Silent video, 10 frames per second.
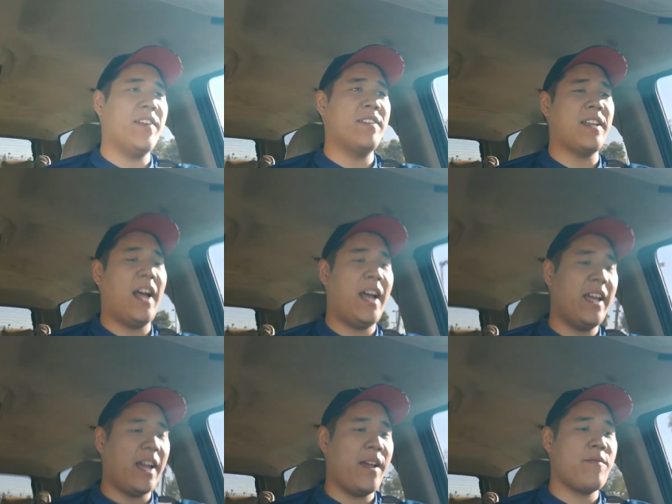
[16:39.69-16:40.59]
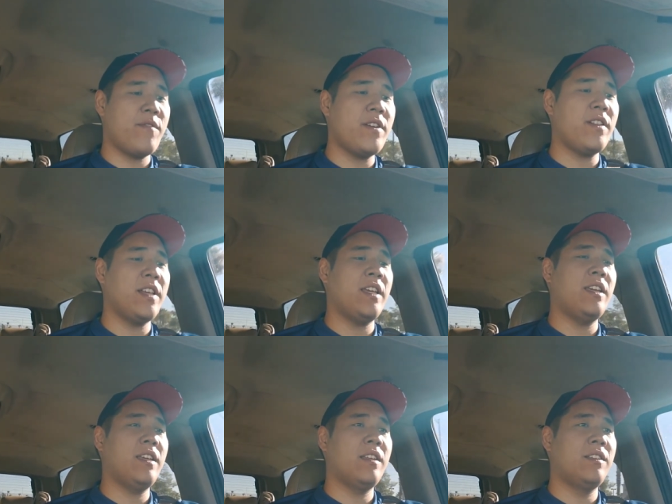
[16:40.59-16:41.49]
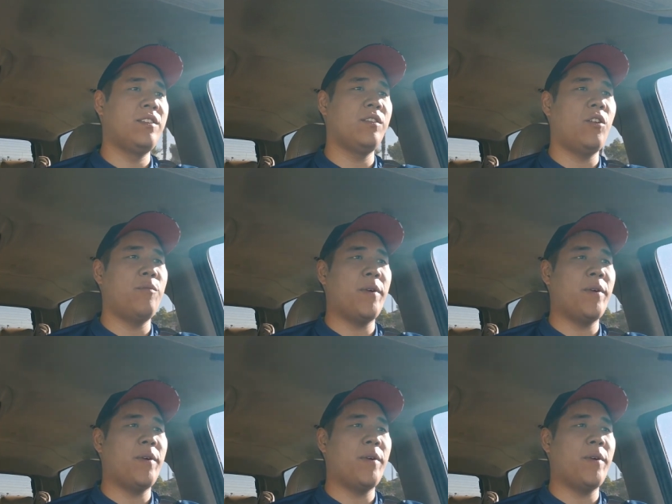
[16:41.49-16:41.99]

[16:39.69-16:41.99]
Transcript: years, I really do hold